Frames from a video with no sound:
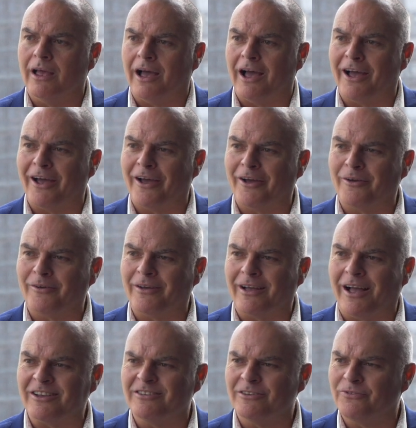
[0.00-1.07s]
I
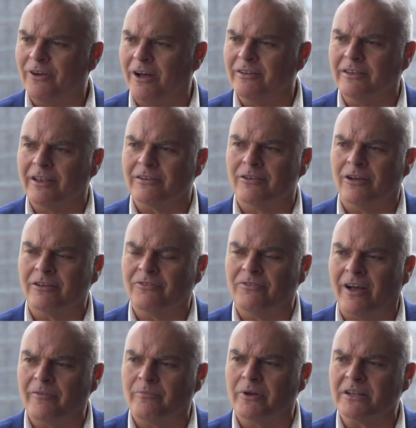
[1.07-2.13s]
just found in those last
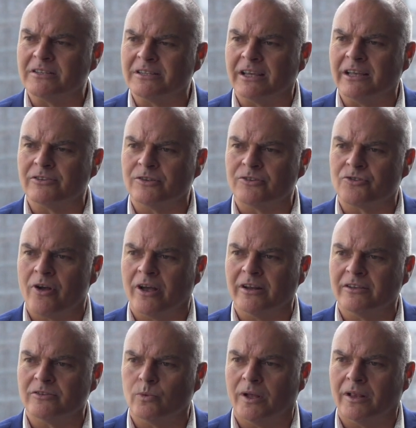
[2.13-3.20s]
5 minutes against Australia
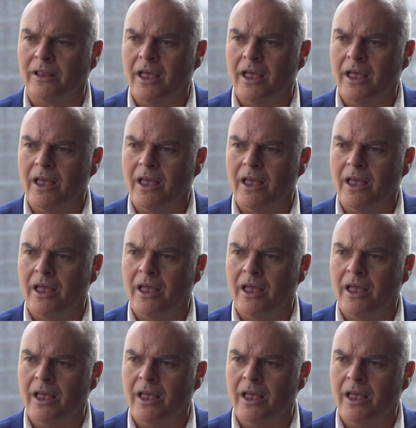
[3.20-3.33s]
as well,